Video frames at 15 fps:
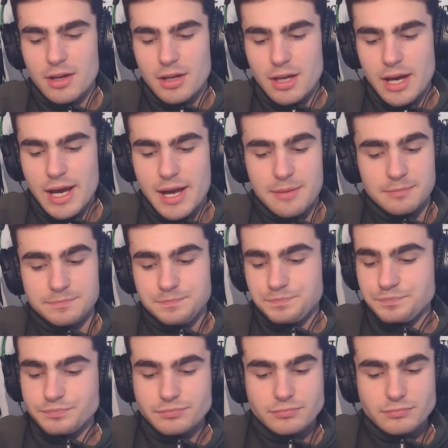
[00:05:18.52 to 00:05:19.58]

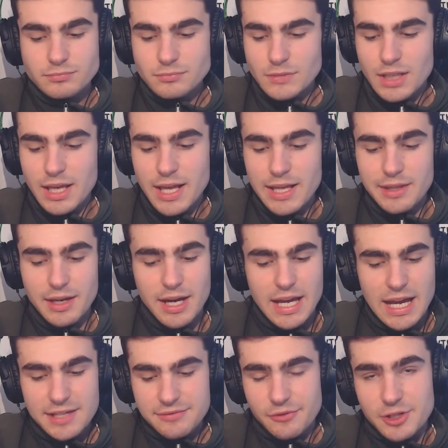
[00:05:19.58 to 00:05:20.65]

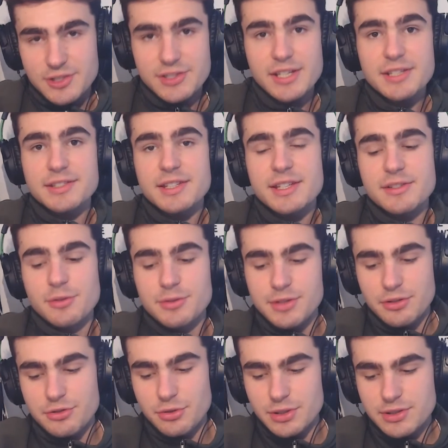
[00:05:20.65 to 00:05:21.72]
As for assists, he's
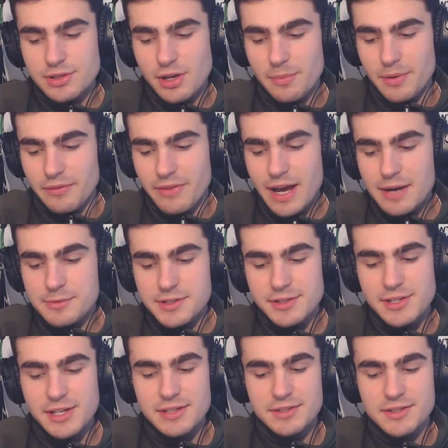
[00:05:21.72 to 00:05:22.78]
also joint top of that with
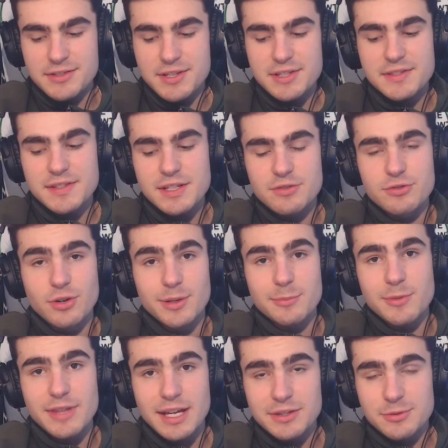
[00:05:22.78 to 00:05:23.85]
6 assists. He's joint
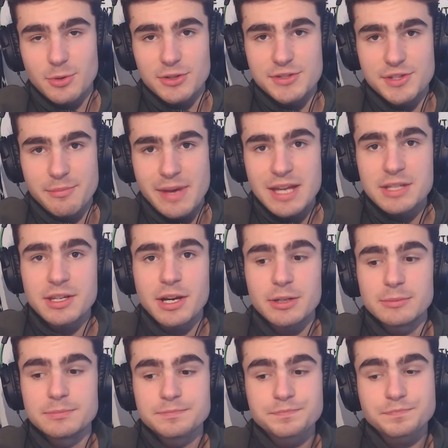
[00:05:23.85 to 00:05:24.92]
with Antoine Semenyo,
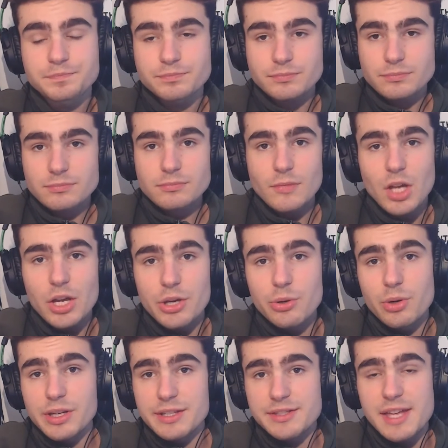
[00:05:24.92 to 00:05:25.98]
who
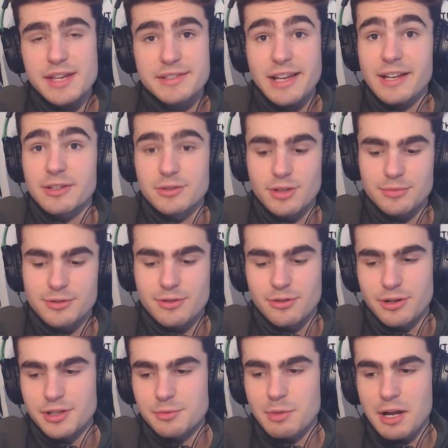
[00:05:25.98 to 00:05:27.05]
is their second top
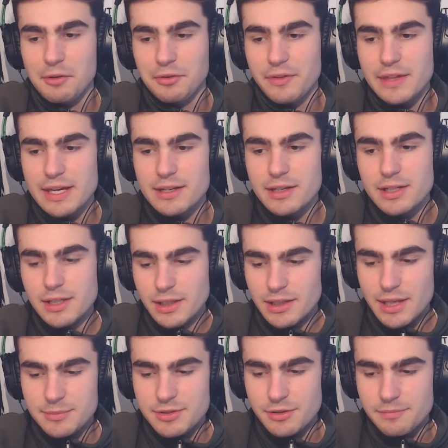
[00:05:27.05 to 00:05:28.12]
scorer as well. So
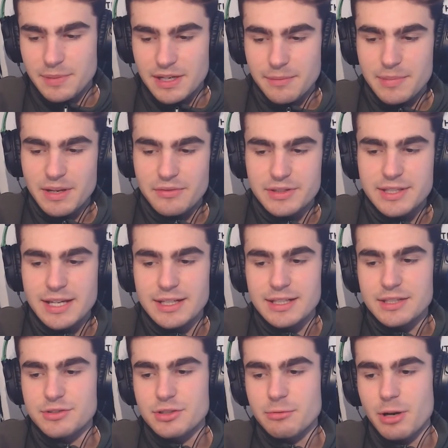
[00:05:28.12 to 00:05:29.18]
them two have been a bit of a
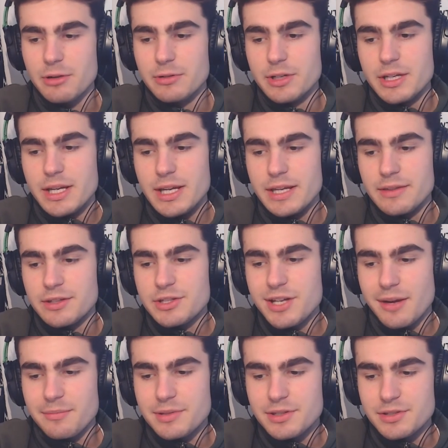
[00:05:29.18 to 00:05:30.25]
deadly duo in
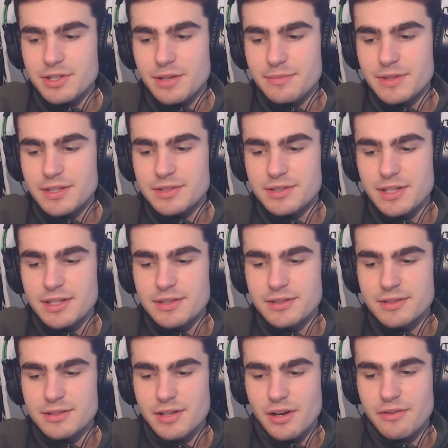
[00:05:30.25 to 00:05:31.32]
the Championship this
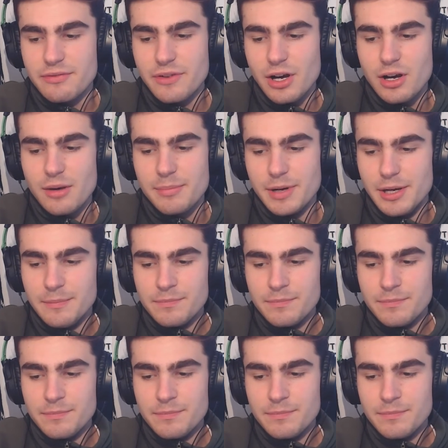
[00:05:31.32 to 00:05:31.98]
season so far.